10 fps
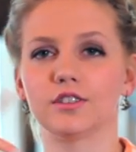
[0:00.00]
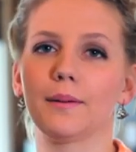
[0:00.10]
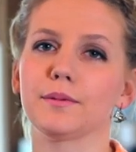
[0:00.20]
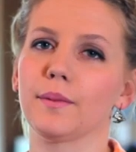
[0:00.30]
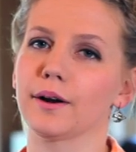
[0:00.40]

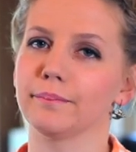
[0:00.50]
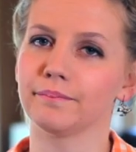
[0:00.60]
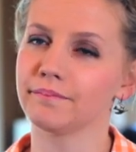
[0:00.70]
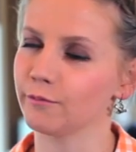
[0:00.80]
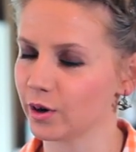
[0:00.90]
top to bottom,
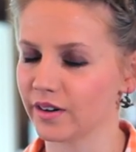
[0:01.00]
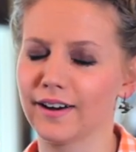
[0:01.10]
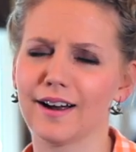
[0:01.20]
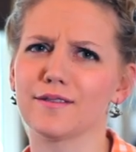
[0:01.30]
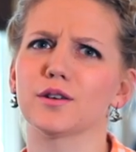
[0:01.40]
whatever,
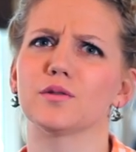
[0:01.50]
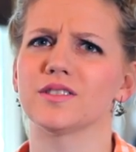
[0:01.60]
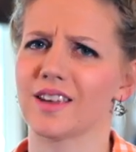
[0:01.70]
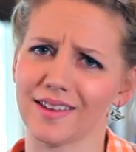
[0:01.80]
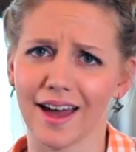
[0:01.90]
however you
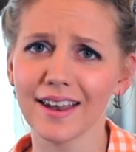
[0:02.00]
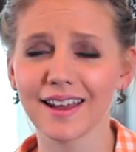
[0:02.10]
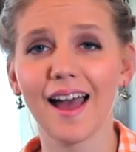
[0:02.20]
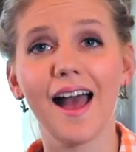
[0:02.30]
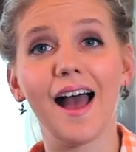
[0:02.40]
say that.